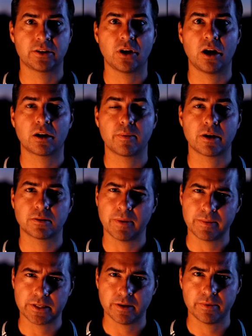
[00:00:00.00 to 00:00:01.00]
and talk about
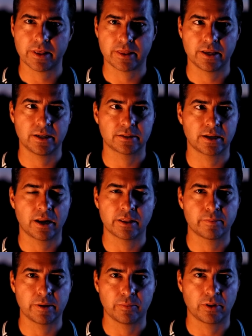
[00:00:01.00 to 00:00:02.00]
maybe some of the things that
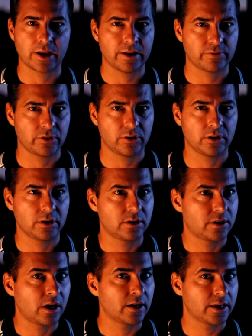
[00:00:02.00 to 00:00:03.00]
other people haven't
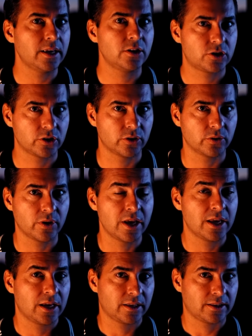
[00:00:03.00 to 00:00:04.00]
dug into,
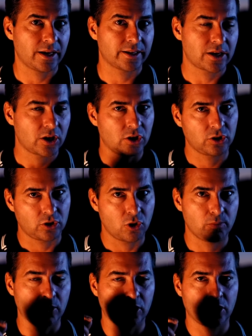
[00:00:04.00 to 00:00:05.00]
like
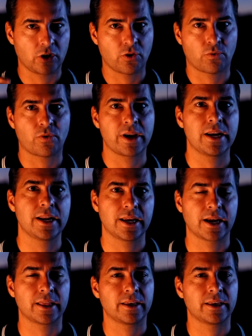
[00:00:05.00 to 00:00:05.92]
global greening.